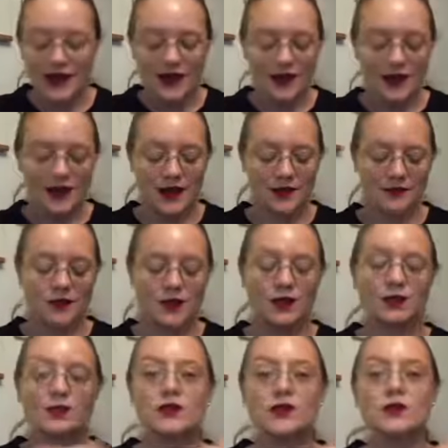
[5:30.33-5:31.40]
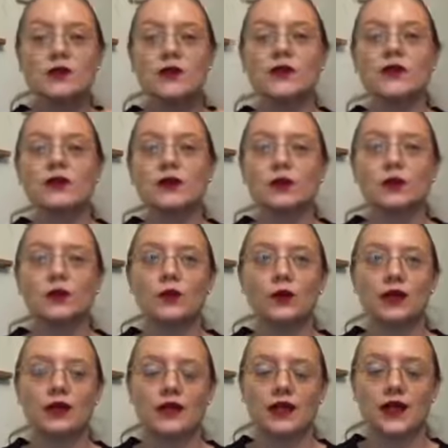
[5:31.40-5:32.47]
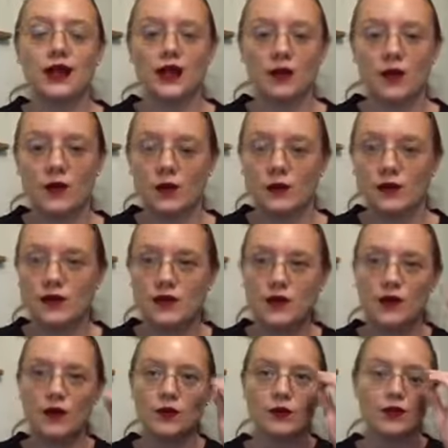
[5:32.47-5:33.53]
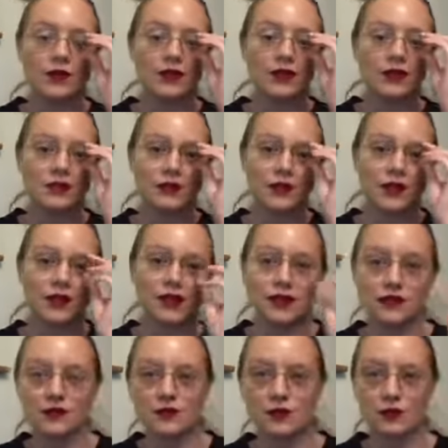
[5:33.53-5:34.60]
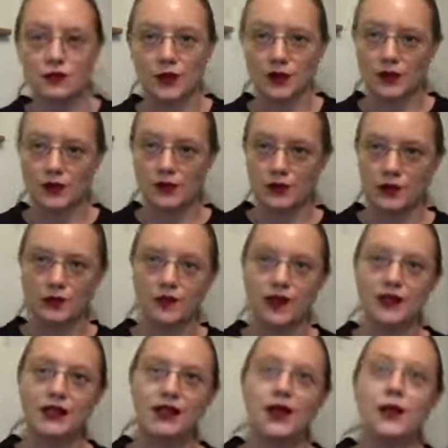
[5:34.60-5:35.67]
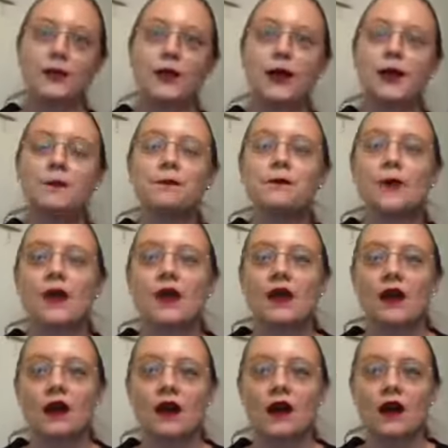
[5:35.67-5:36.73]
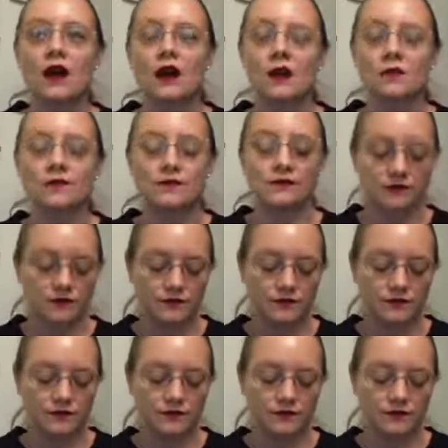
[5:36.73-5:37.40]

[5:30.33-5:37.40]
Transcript: Um, those two I've only worn at home, so nobody's really like told me too much about it yet, but, um,